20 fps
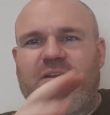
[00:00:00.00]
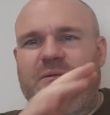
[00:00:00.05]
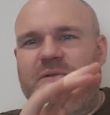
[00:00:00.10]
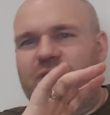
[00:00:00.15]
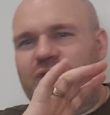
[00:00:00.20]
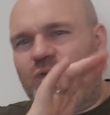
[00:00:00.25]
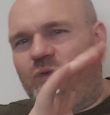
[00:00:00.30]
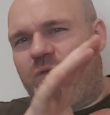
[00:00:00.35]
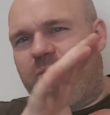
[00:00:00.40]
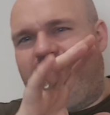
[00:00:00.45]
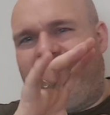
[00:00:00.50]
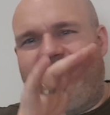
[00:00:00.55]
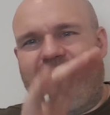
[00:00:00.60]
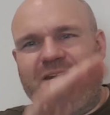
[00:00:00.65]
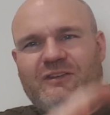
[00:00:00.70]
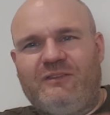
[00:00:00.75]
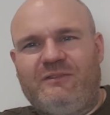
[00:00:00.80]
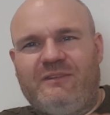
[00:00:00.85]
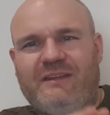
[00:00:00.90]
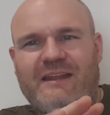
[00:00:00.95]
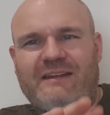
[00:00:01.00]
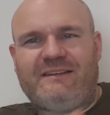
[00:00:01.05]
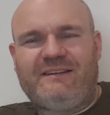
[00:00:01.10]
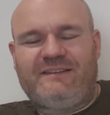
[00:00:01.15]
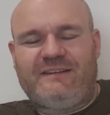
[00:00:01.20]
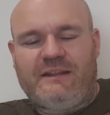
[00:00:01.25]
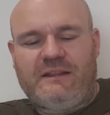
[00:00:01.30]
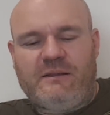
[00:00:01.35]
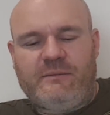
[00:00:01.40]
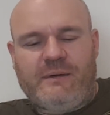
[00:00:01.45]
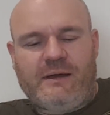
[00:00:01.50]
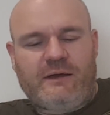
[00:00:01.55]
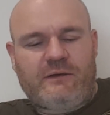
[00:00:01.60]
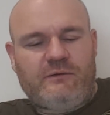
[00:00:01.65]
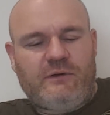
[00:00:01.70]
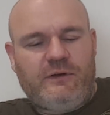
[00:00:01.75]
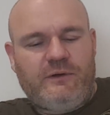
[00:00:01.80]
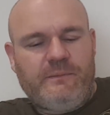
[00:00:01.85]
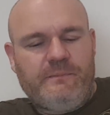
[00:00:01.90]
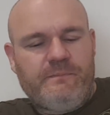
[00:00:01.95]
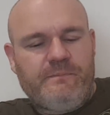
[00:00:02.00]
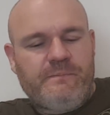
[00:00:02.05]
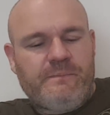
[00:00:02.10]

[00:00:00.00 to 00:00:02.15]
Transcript: They were just old men content to sit in the background.